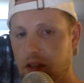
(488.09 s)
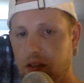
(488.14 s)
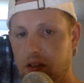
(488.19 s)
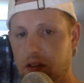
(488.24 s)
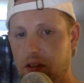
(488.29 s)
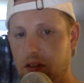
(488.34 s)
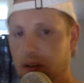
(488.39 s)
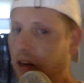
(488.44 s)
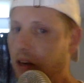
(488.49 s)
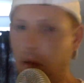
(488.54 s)

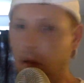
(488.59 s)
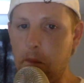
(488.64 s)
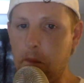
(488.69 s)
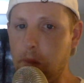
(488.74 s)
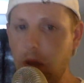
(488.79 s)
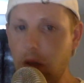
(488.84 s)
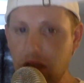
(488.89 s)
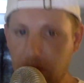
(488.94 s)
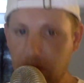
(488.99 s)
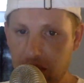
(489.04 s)
You're not going to
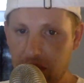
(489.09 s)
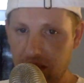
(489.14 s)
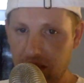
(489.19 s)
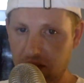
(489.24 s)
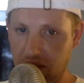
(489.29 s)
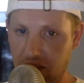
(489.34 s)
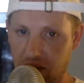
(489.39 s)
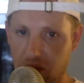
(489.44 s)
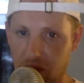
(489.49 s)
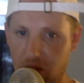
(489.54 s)
bully me into
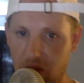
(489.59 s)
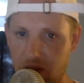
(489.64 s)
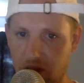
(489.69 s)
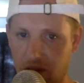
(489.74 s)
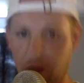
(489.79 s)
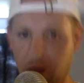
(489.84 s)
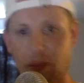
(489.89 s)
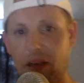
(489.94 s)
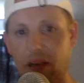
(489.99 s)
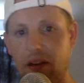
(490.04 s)
the
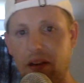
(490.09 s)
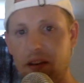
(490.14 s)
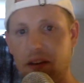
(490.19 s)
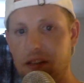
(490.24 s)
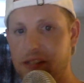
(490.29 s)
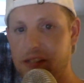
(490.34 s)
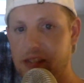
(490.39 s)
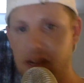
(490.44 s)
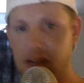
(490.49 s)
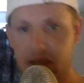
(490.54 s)
corner, man.
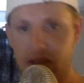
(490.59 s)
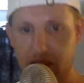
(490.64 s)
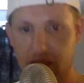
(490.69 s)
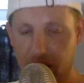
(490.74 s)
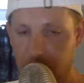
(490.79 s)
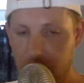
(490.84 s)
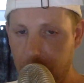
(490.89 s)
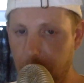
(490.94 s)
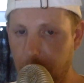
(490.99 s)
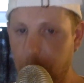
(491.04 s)
It's not going to
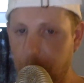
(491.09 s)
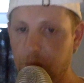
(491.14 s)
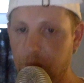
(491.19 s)
happen.